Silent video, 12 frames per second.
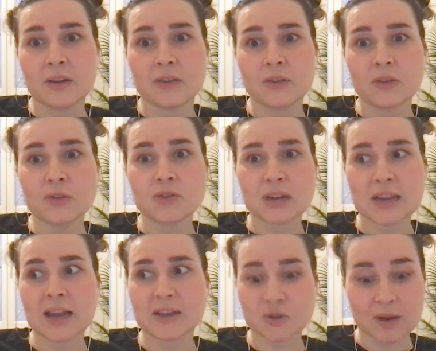Usually,
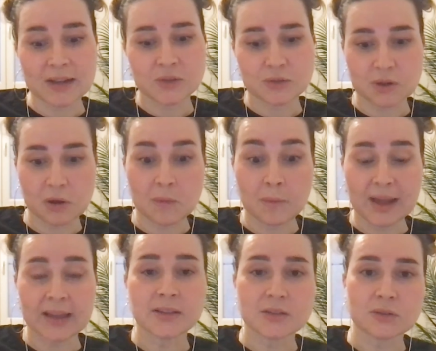I try to talk
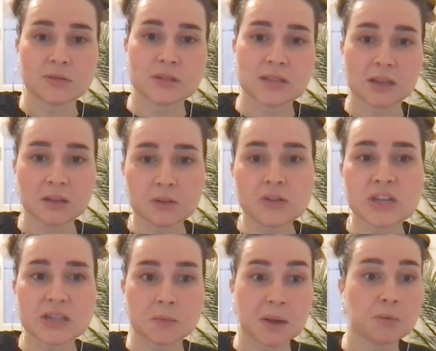back into the technology,
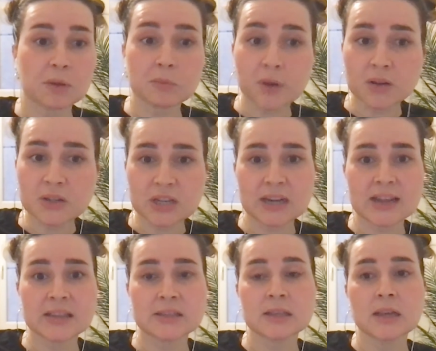explain what
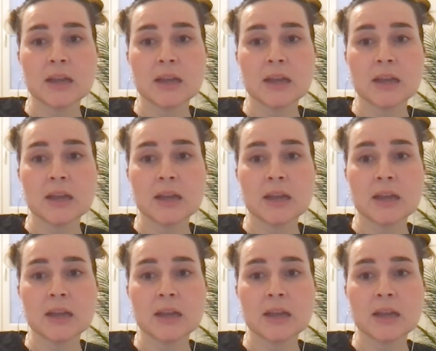blockchain is,